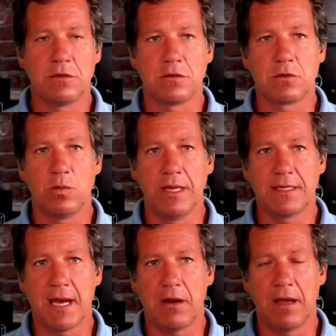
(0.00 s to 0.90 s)
to squeeze
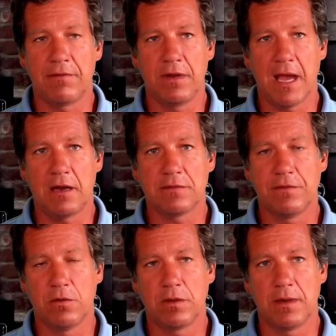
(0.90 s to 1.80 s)
out every House
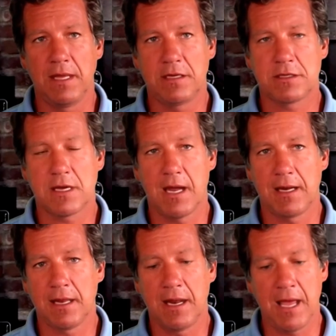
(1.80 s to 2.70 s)
vote that each
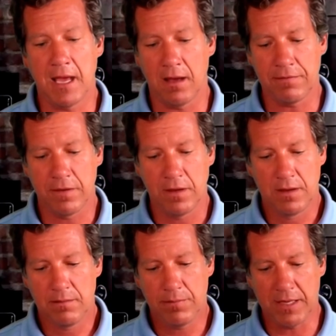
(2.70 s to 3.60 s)
side can have,
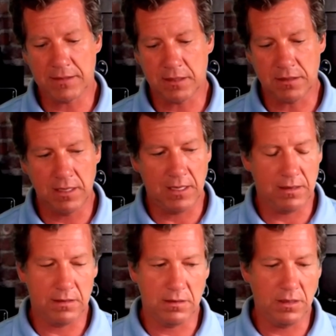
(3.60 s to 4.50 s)

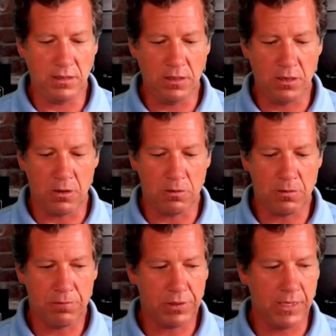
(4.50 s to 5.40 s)
basically,
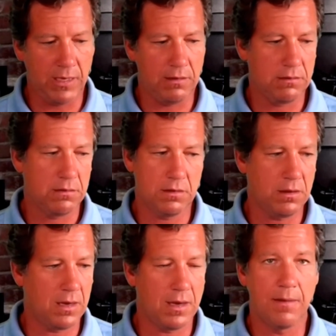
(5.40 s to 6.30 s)
complete
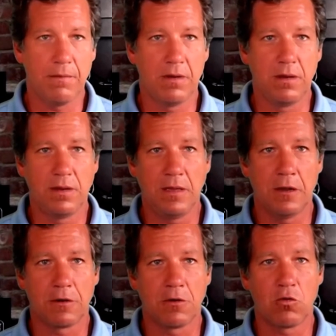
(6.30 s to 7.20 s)

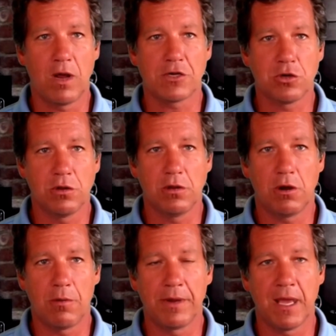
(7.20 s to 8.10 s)
congressional
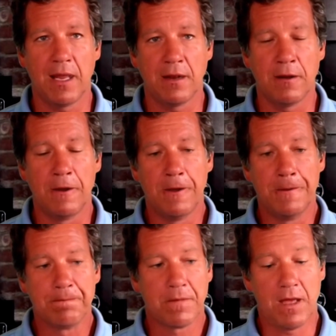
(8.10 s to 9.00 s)
Armageddon.
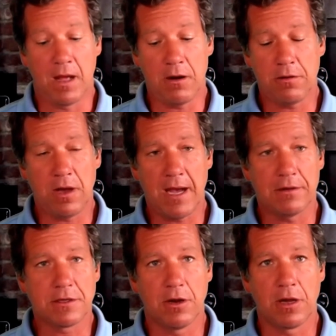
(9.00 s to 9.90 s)
And I don't know how
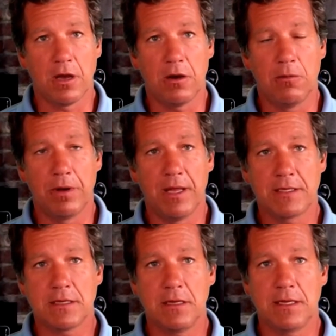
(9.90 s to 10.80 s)
it's going to go, but
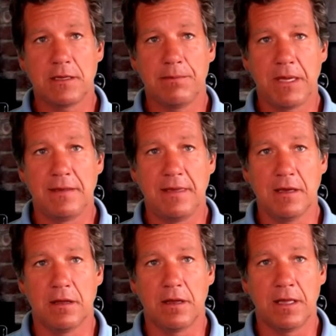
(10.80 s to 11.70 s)
it's a big
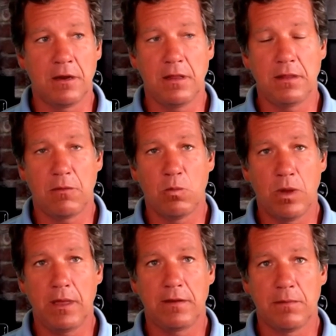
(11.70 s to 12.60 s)
deal. And they're
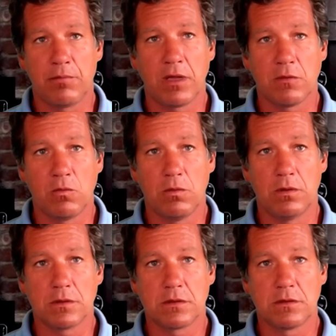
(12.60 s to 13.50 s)
willing to break the
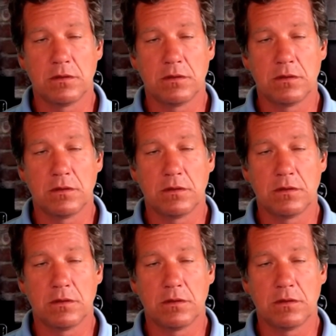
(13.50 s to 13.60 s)
rules.